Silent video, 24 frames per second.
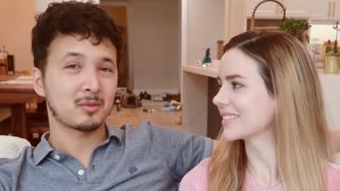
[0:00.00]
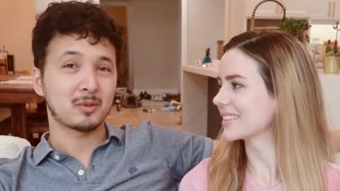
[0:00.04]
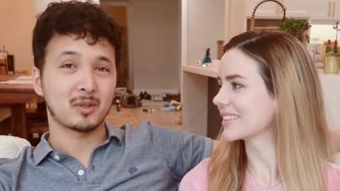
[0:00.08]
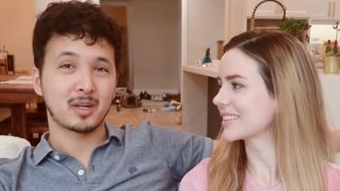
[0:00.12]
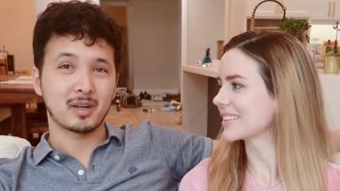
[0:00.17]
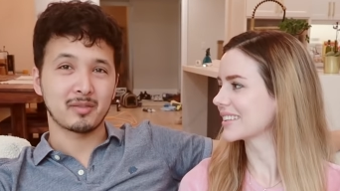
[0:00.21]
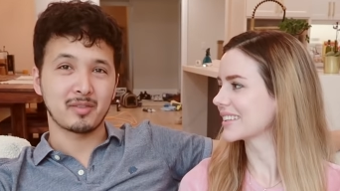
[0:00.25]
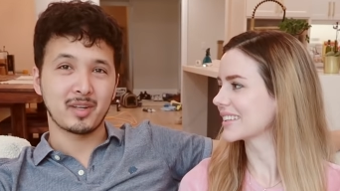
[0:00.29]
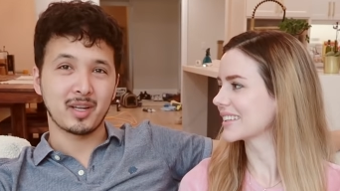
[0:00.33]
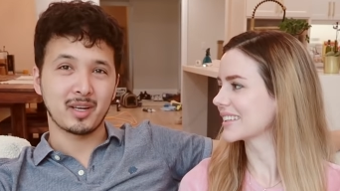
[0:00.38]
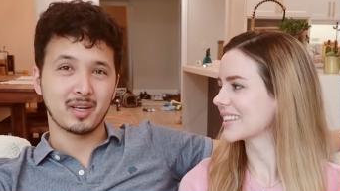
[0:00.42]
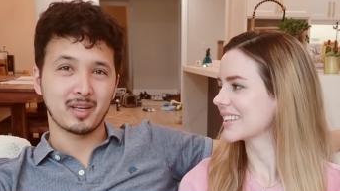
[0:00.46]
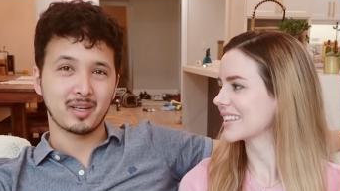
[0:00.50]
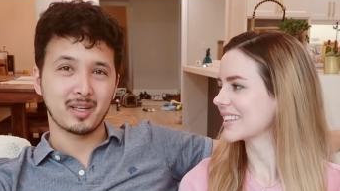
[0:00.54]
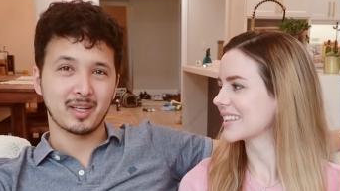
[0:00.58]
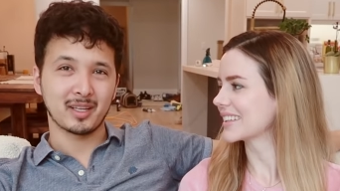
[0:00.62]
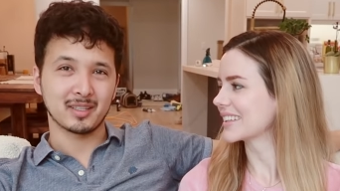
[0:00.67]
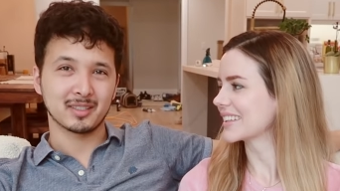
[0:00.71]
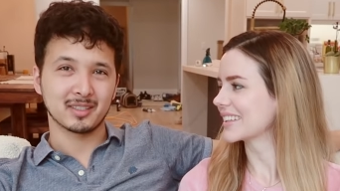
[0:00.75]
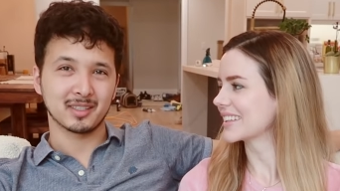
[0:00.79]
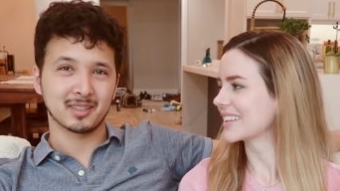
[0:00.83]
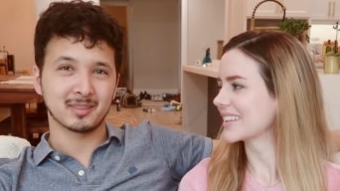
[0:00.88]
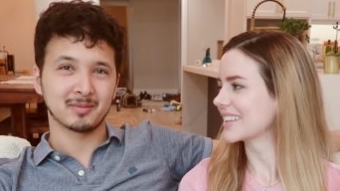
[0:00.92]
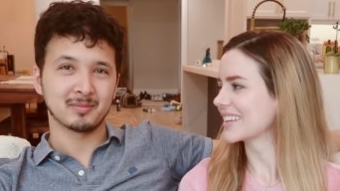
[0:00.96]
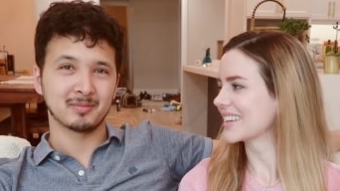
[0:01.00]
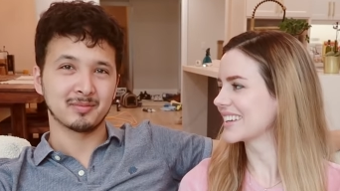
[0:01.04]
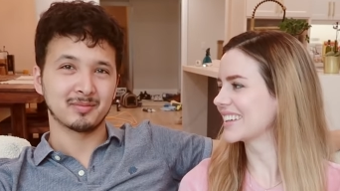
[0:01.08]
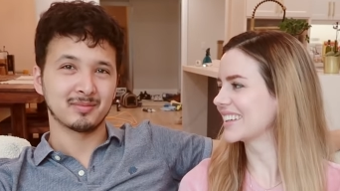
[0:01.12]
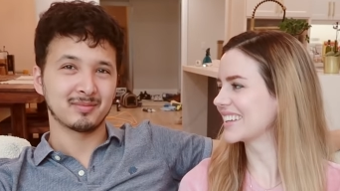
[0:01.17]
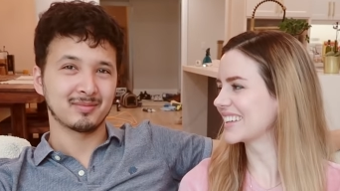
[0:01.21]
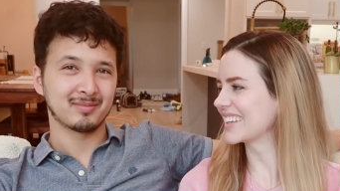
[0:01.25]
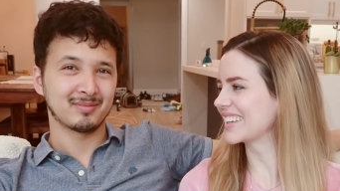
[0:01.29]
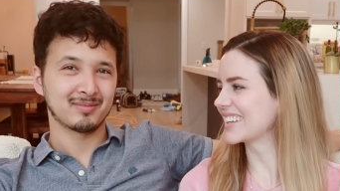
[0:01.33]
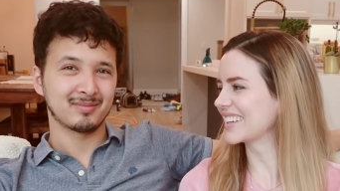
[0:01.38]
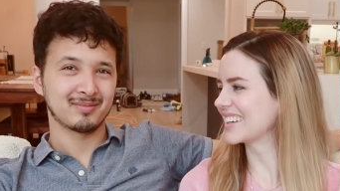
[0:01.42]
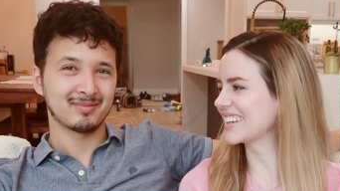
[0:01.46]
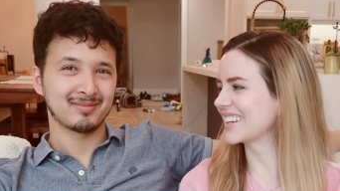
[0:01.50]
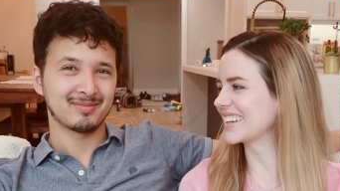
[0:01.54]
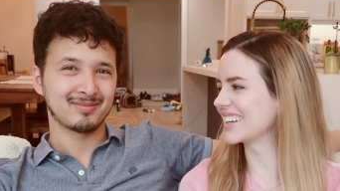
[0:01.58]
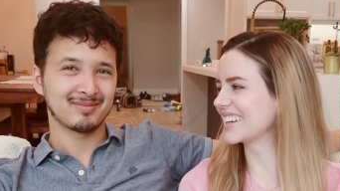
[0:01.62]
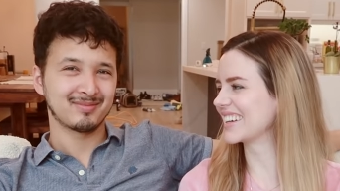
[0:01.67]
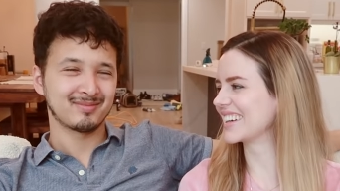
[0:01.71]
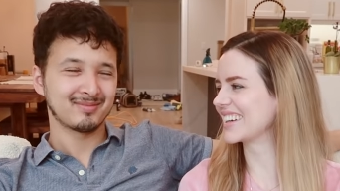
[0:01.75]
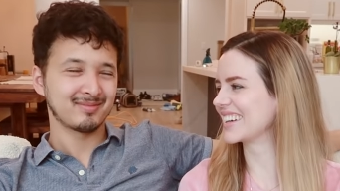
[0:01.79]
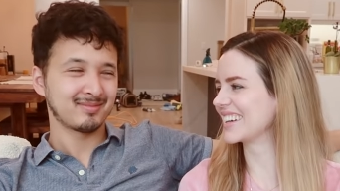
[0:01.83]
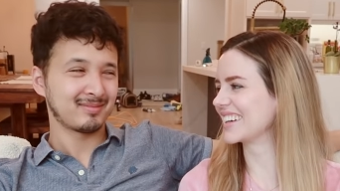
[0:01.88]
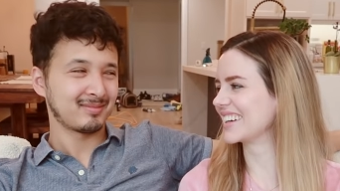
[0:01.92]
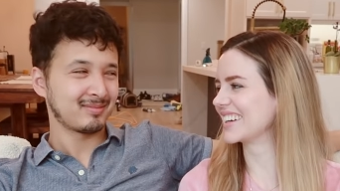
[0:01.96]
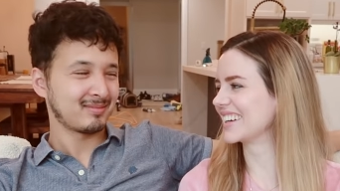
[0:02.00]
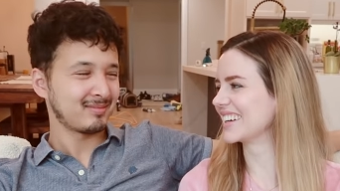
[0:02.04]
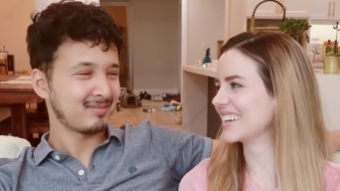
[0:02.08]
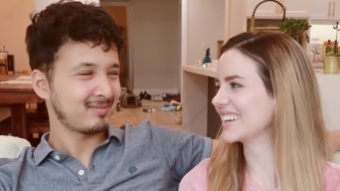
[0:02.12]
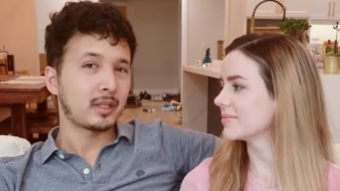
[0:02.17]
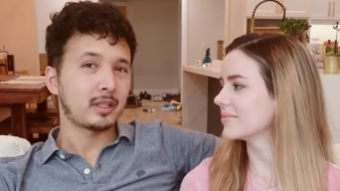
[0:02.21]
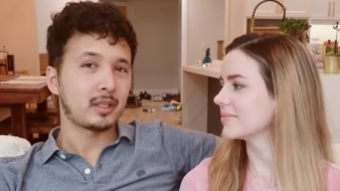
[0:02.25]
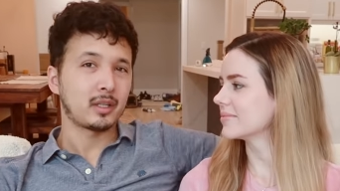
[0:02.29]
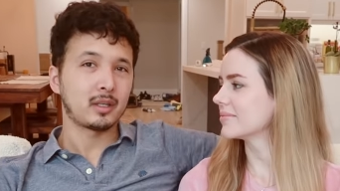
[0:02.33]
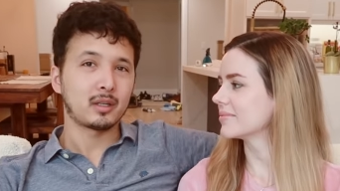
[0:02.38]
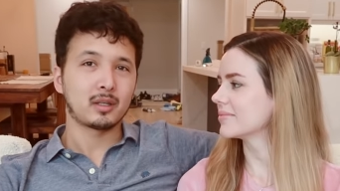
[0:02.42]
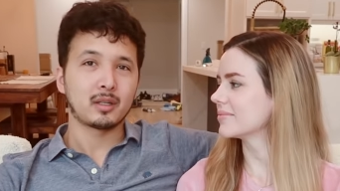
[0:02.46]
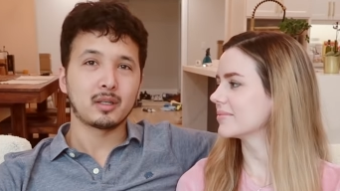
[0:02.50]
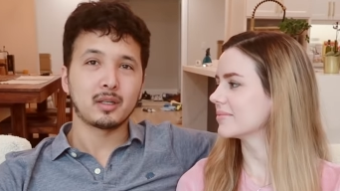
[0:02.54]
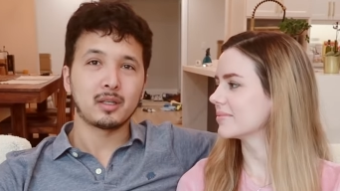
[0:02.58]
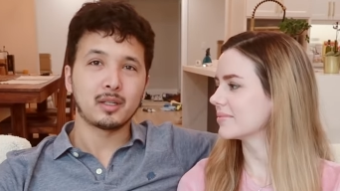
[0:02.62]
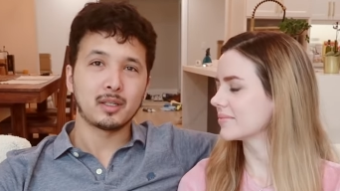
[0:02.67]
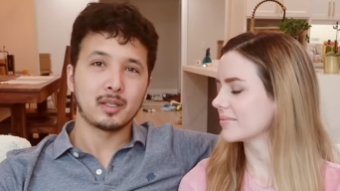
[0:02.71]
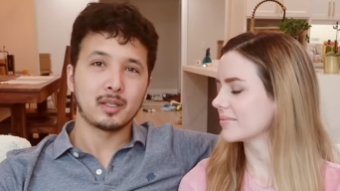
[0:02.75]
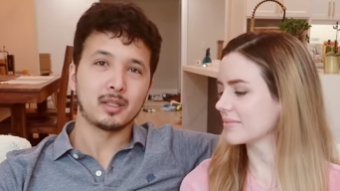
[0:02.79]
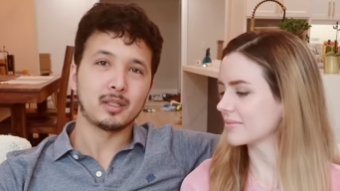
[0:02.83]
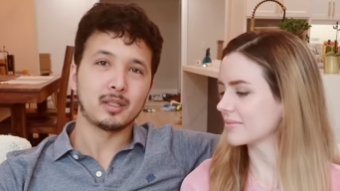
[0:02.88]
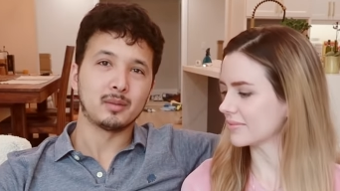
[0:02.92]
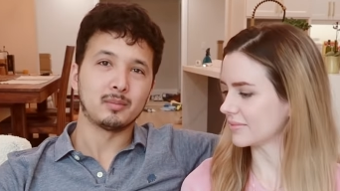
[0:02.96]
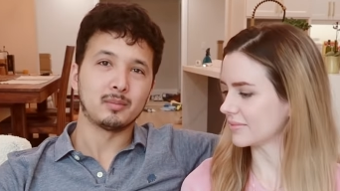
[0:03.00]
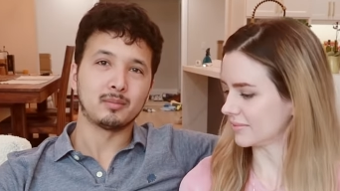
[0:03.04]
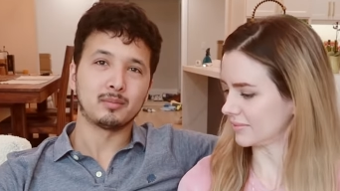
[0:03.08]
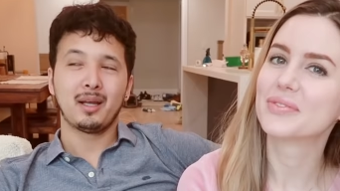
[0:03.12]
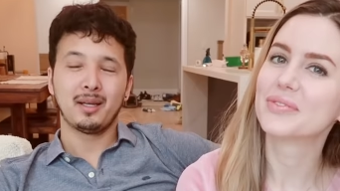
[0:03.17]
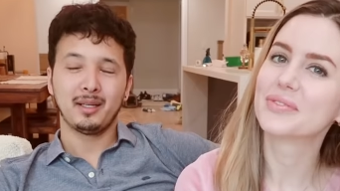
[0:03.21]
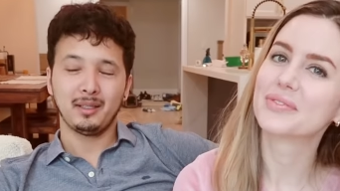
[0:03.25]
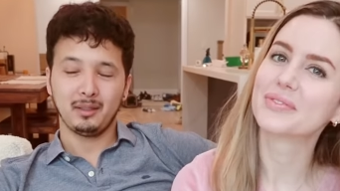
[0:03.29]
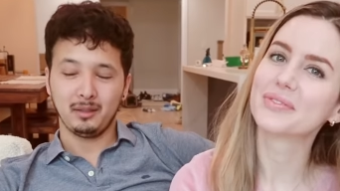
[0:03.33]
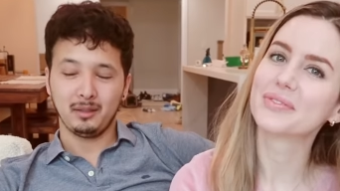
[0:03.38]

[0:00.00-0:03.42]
Speaker 1: for Afghani dancing. I think um,